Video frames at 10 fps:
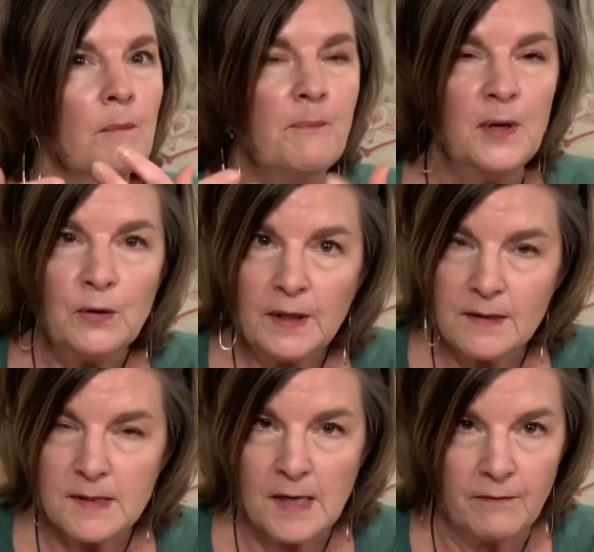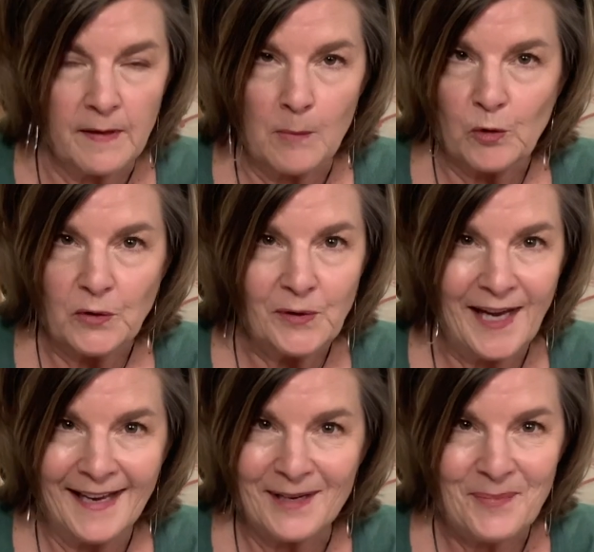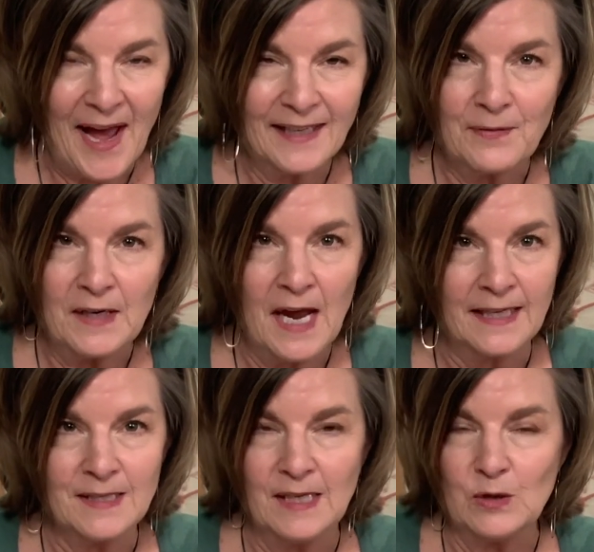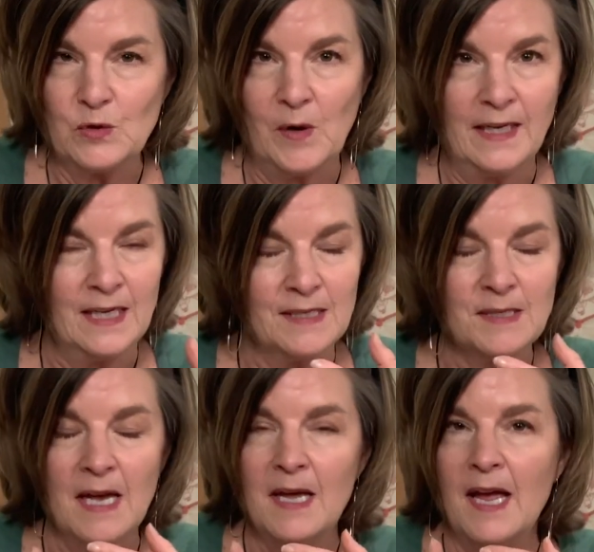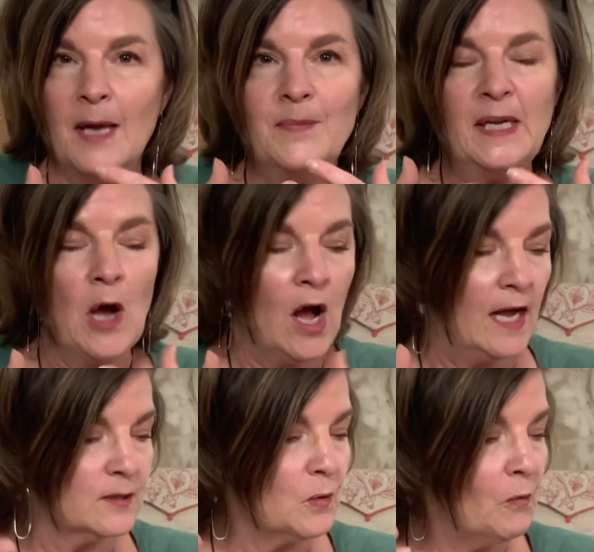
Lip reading: Billions of them were created back in the 1920s and beyond.